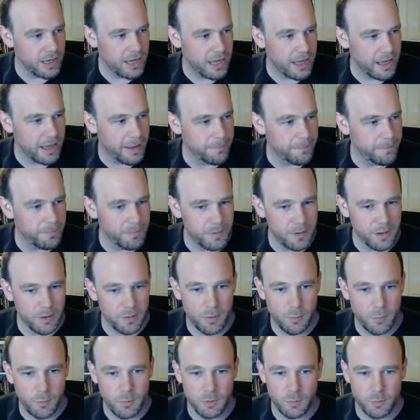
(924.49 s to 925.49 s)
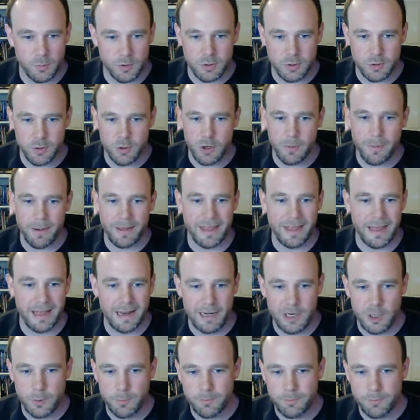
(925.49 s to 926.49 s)
Um, and we'll, we'll talk about that a
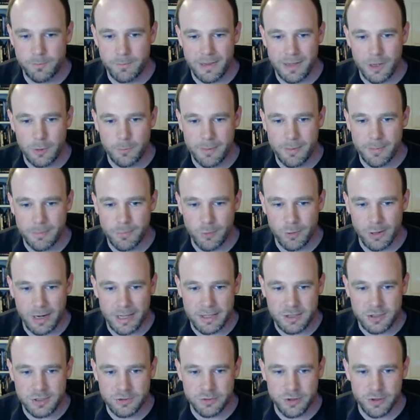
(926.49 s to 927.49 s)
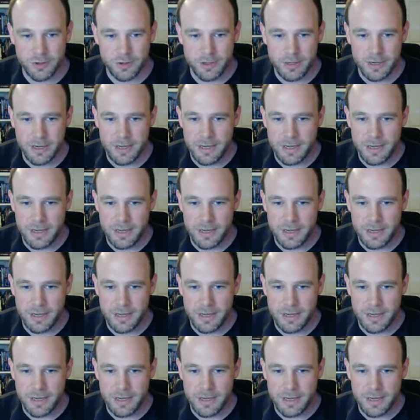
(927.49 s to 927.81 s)
little, little bit more later on.